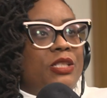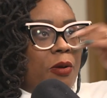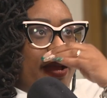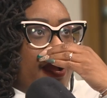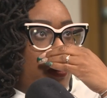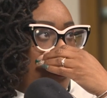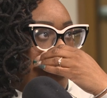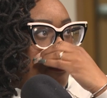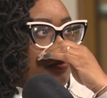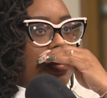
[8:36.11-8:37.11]
So I'm at
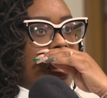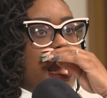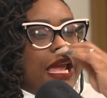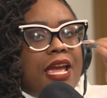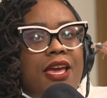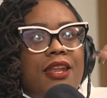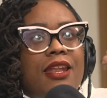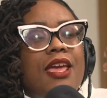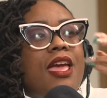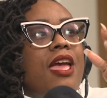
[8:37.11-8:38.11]
home,
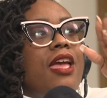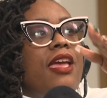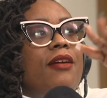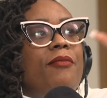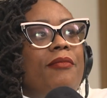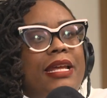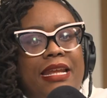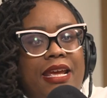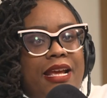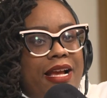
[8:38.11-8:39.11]
and my
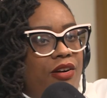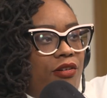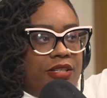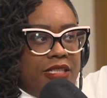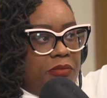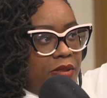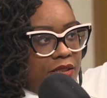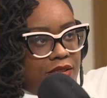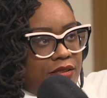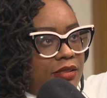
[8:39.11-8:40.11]
dad got all these
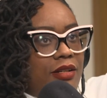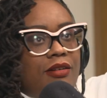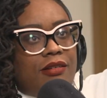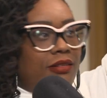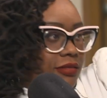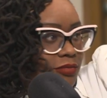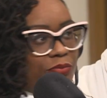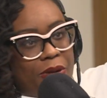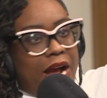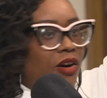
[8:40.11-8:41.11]
books,
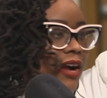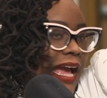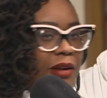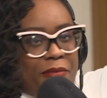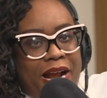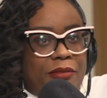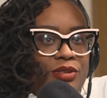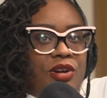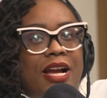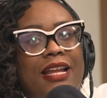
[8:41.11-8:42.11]
by all kind of
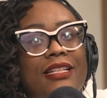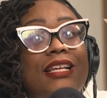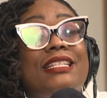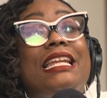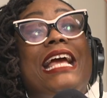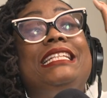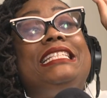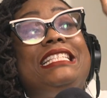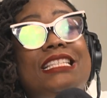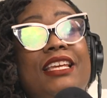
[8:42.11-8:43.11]
Bibles, all kind of things. And I
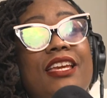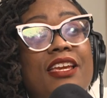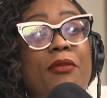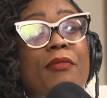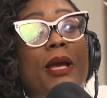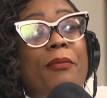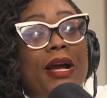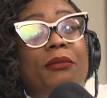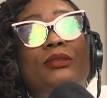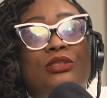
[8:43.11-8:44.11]
see my
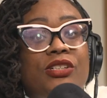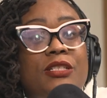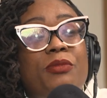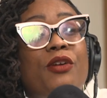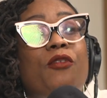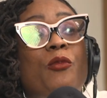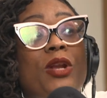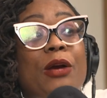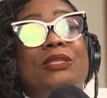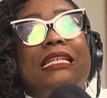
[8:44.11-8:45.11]
Bible stories book from
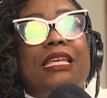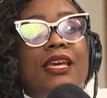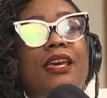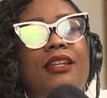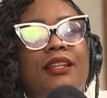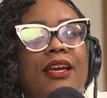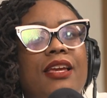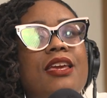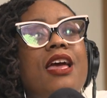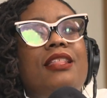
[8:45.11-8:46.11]
when I was a kid.
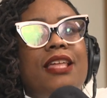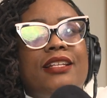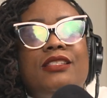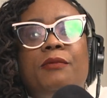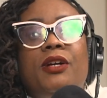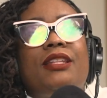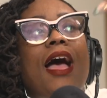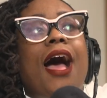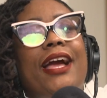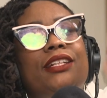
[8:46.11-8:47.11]
Like, that's the book
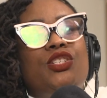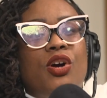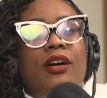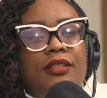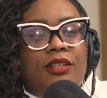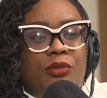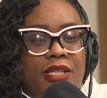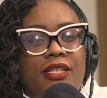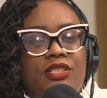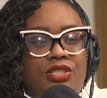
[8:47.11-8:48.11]
that I taught little
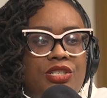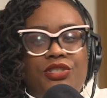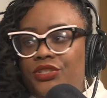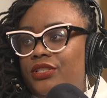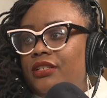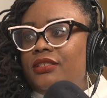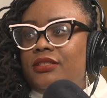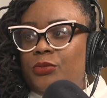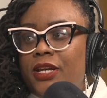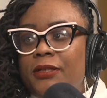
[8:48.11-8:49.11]
kids children's
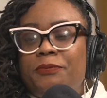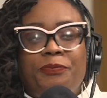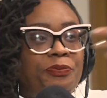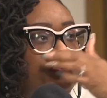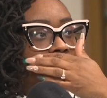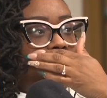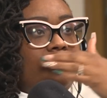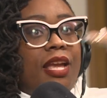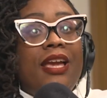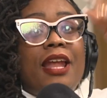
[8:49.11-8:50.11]
church with. Right.
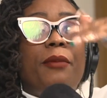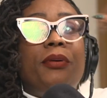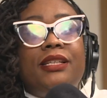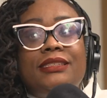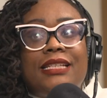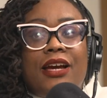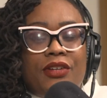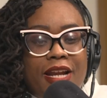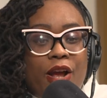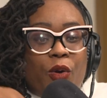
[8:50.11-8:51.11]
And I pull it down
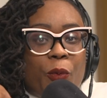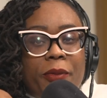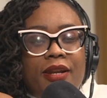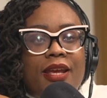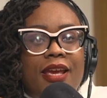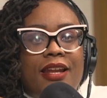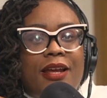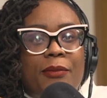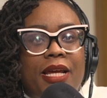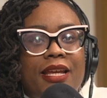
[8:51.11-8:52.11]
and I open it and
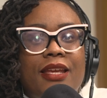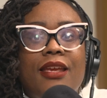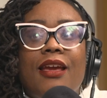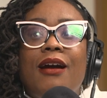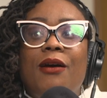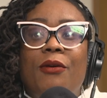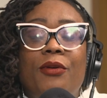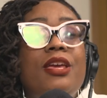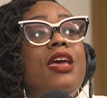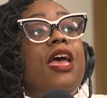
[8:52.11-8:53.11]
I'm like, yo.
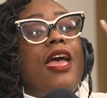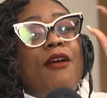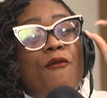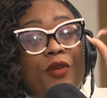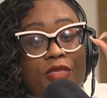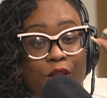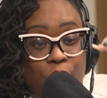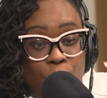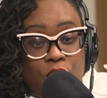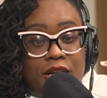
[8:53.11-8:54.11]
And for the
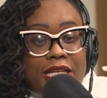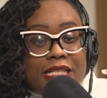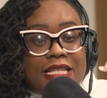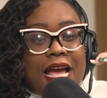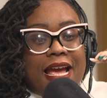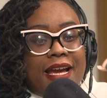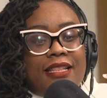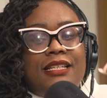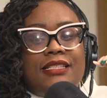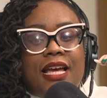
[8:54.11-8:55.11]
longest, I had
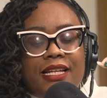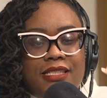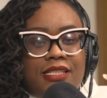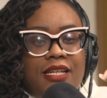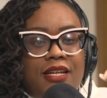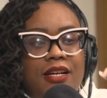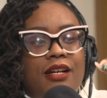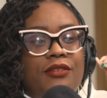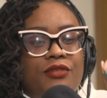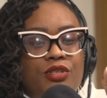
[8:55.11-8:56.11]
this idea
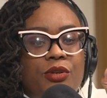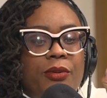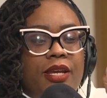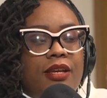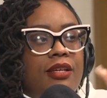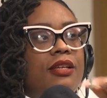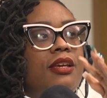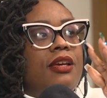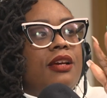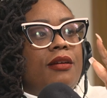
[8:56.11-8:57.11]
of doing
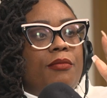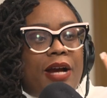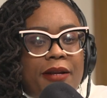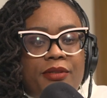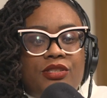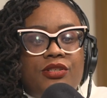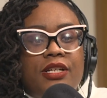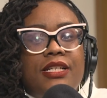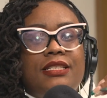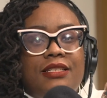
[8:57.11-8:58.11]
Bible
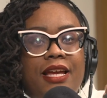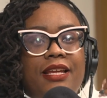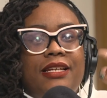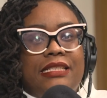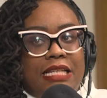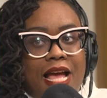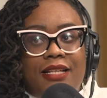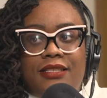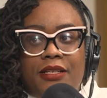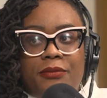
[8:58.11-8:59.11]
stories like it's
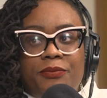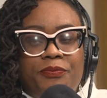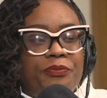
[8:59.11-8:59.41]
gossip.